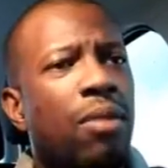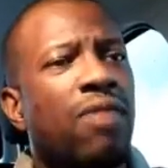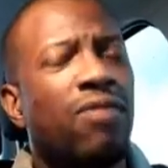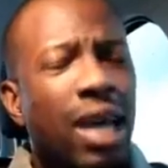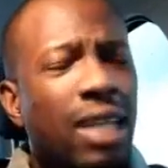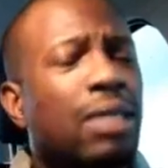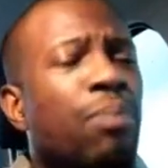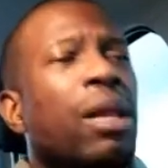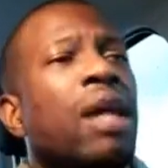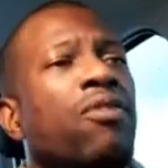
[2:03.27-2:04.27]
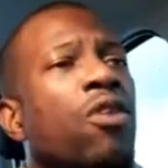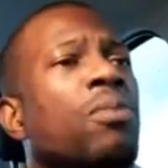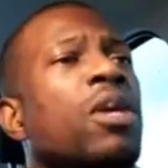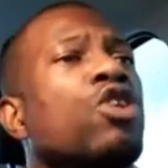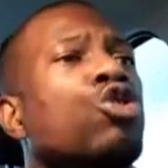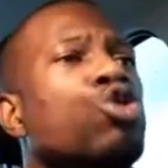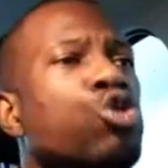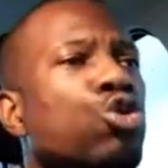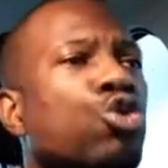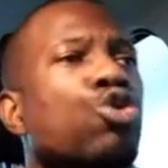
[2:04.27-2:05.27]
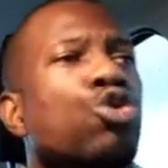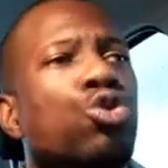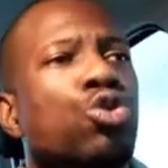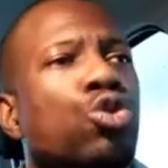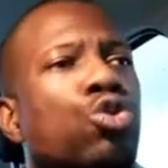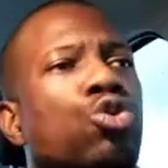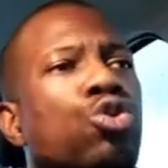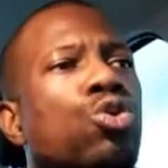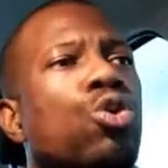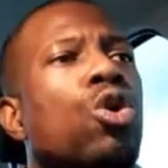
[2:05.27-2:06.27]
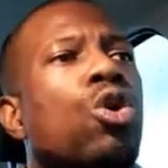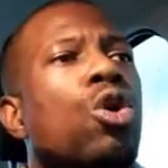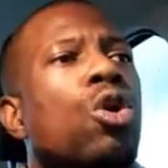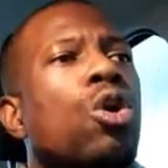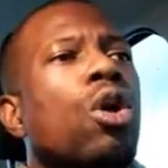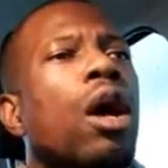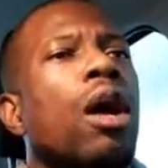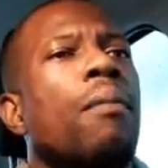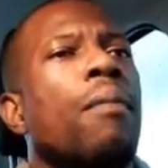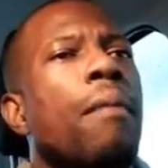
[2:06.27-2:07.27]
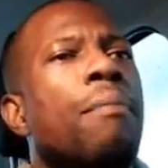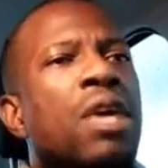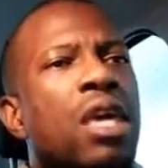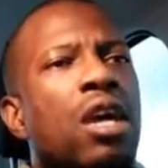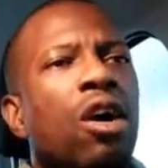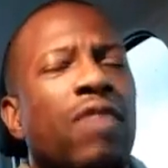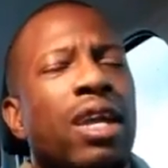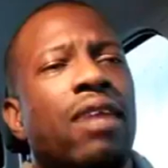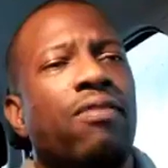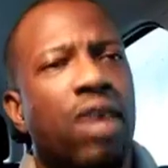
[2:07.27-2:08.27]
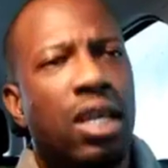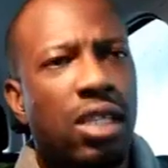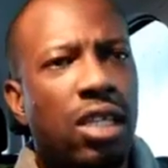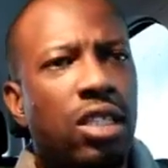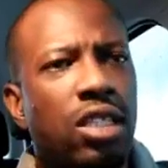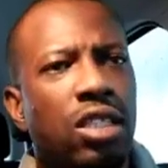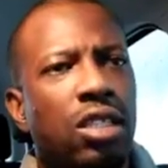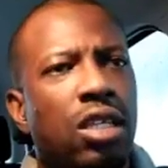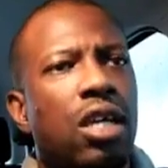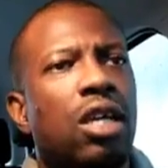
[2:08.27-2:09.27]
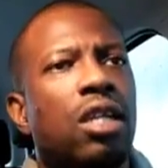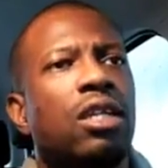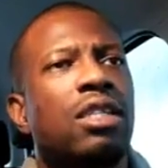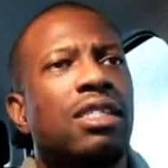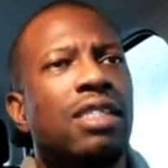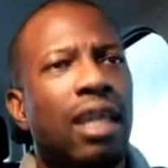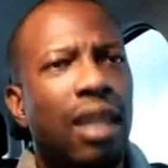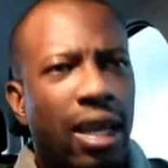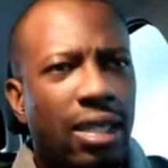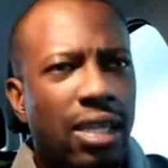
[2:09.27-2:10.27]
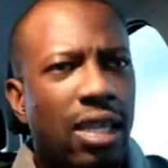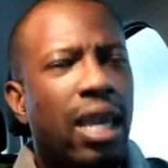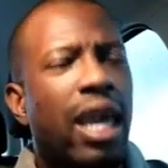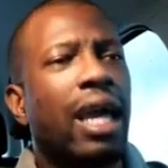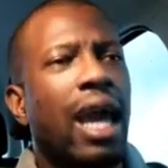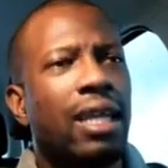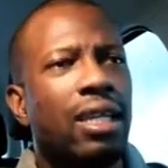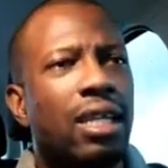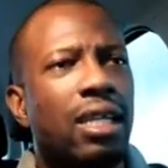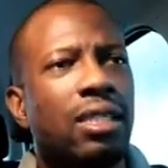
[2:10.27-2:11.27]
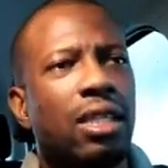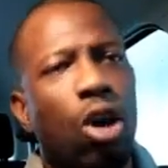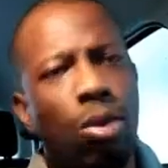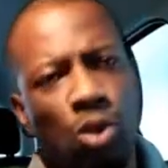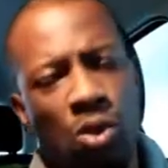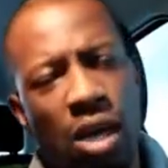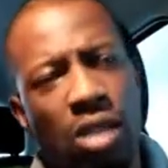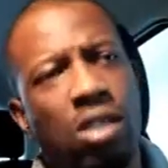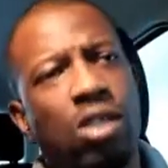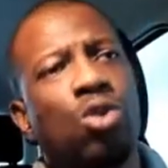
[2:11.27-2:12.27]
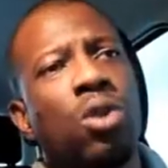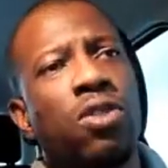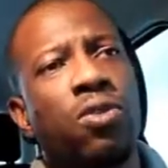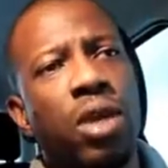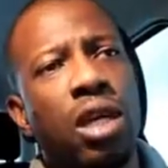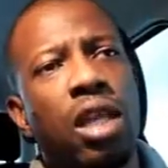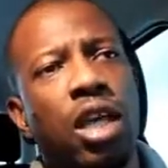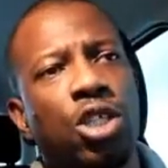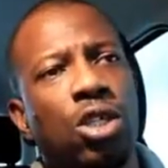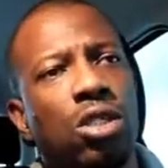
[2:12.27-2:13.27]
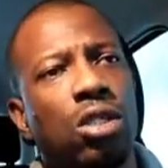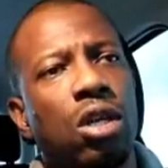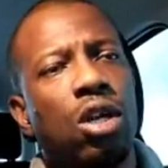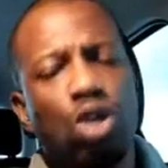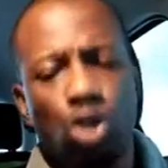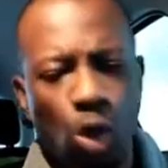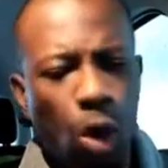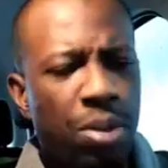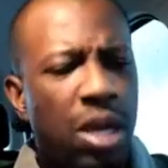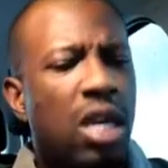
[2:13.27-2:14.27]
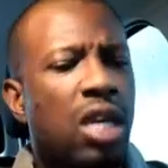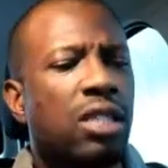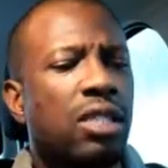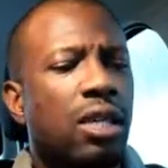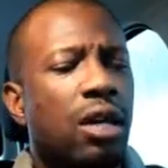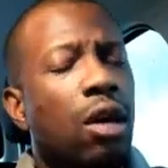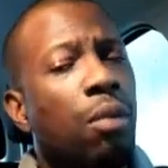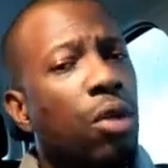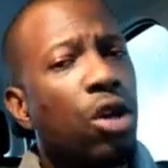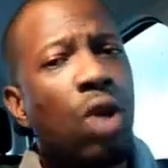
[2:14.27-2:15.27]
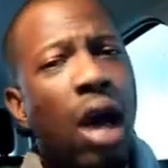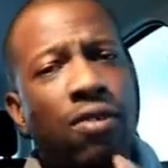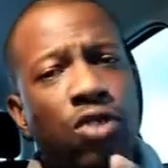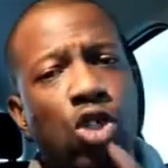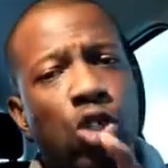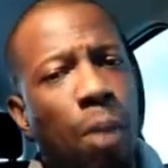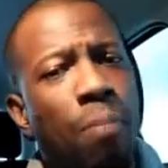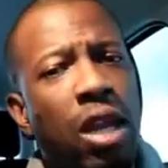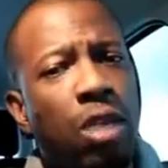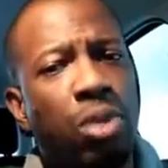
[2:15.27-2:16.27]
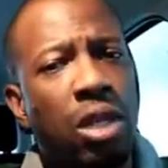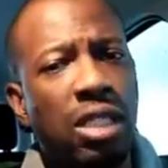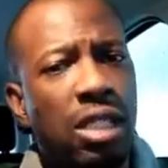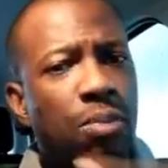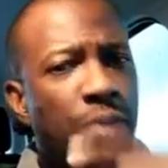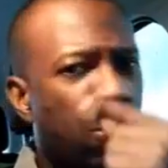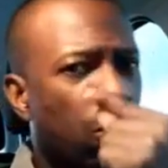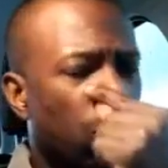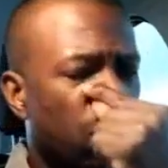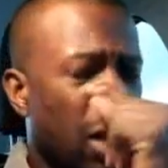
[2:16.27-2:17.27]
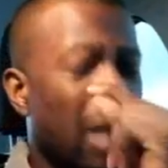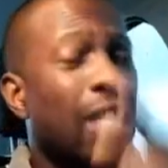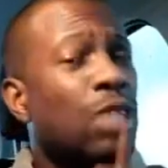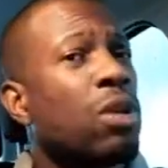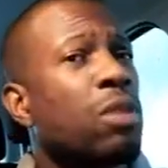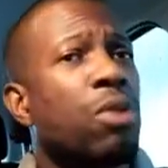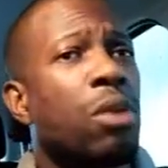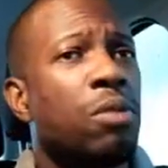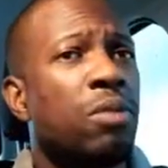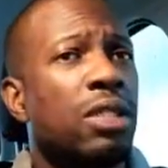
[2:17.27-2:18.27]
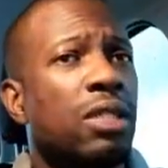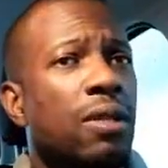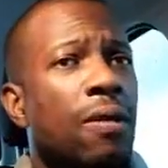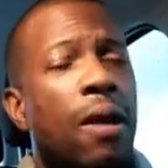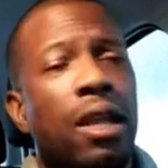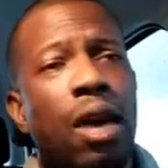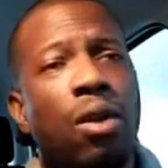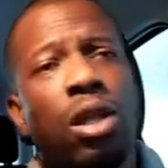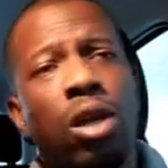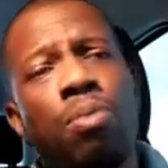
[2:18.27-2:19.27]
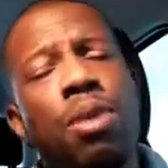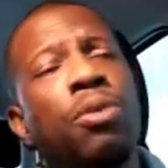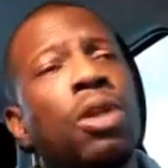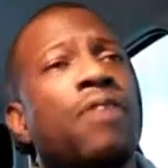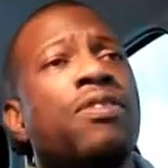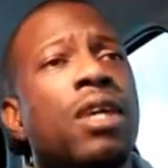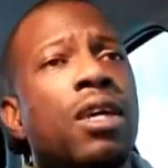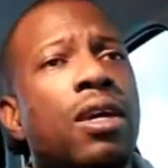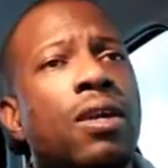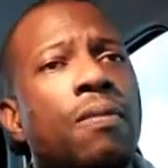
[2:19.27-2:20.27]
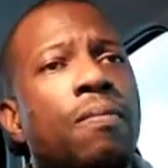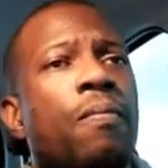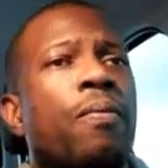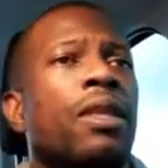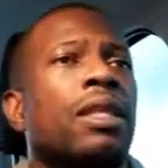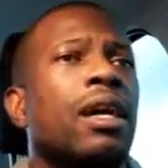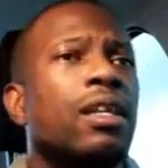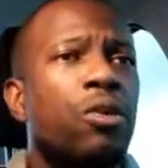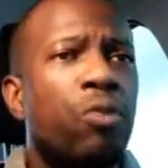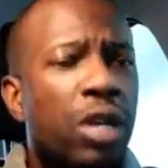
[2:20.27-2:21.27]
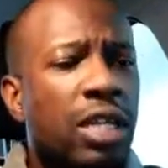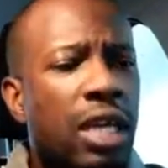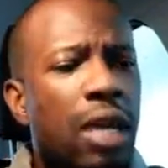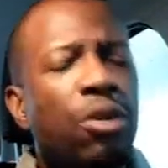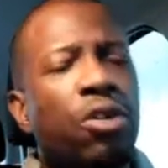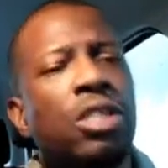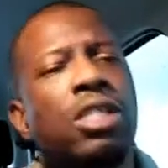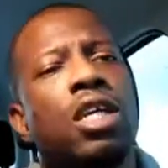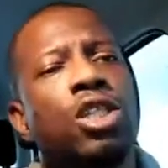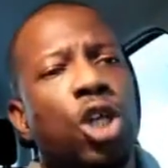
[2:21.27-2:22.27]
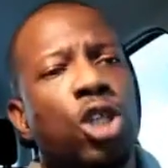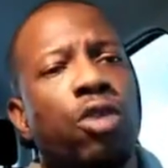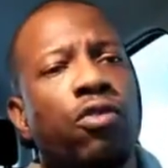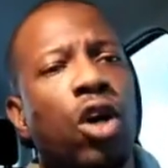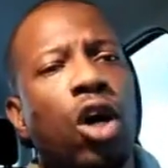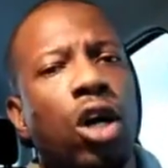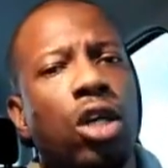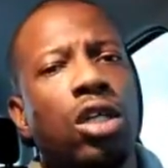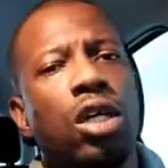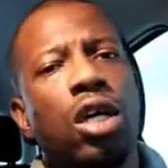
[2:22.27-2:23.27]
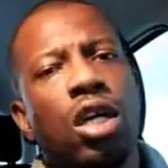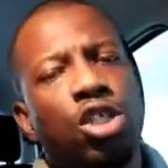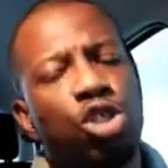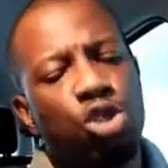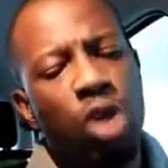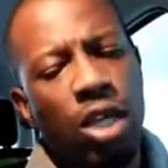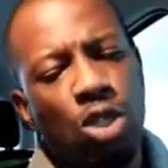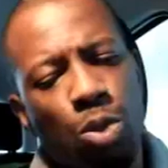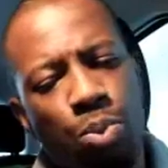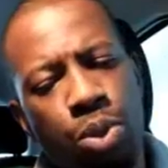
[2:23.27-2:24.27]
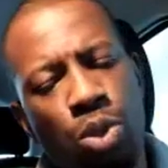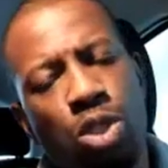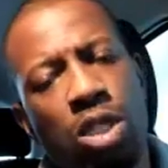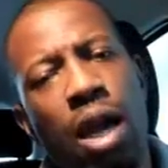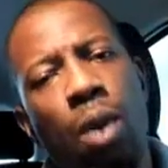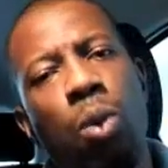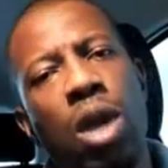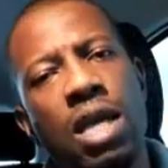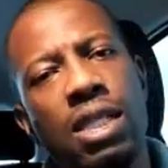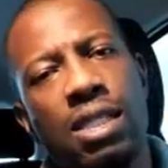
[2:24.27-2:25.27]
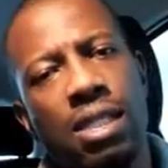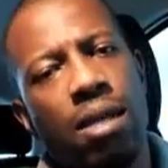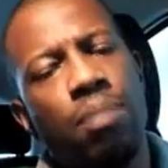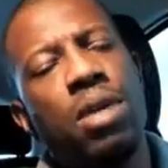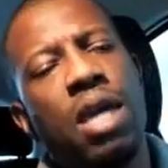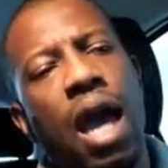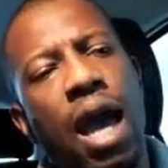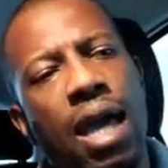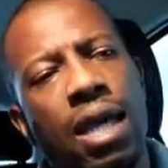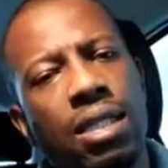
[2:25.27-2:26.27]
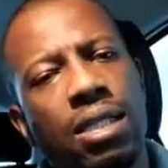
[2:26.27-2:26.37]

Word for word: if that is the platform that you choose to use to um, be of an advantage in selecting a candidate, come 2023 elections, so be it. But you have to stop manipulating the people. And that's where the problem is. Now, a lot of people are thinking that the Redeemed Christian Church of God is trying to put their weight behind